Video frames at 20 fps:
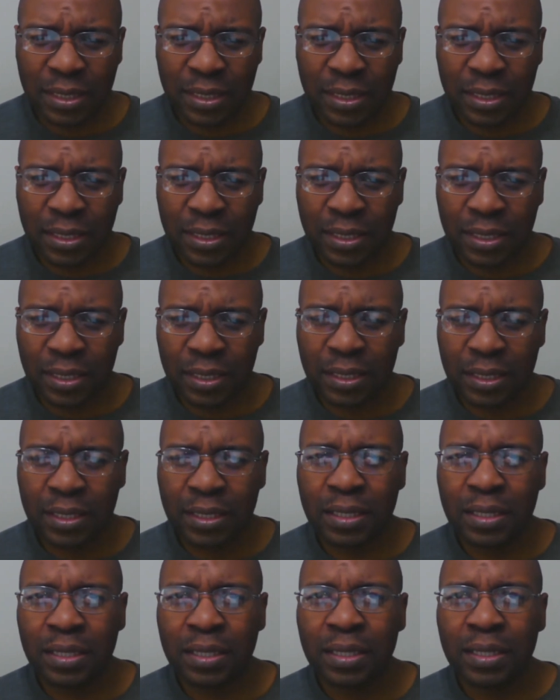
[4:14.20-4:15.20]

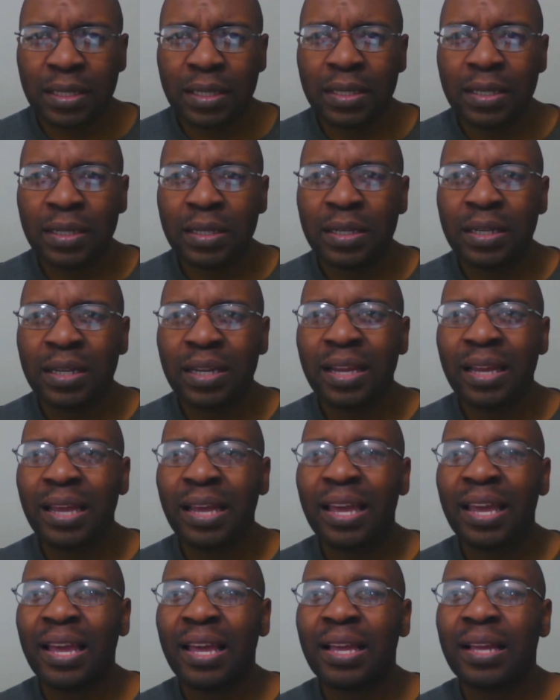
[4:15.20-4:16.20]

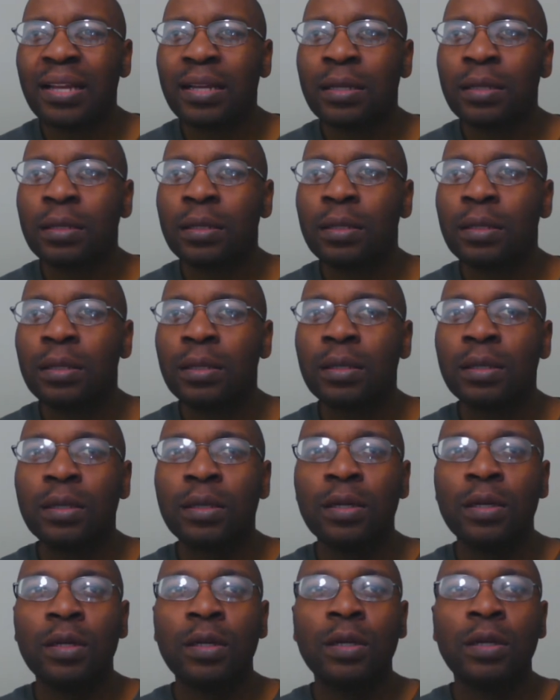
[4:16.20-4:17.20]

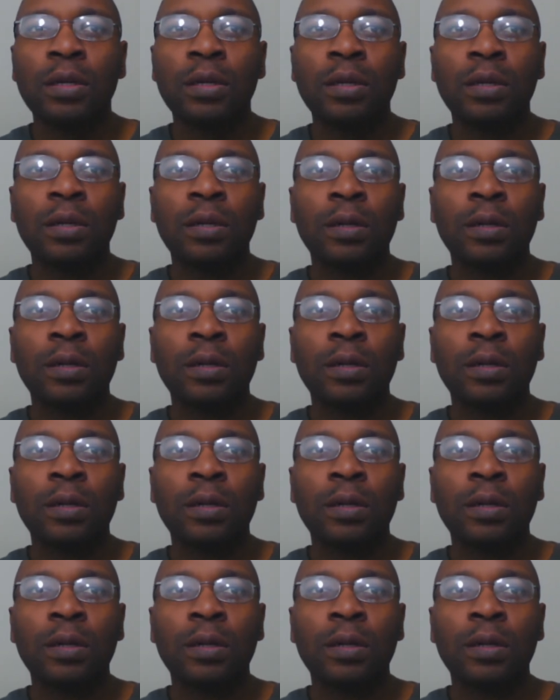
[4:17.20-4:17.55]
(no one is talking)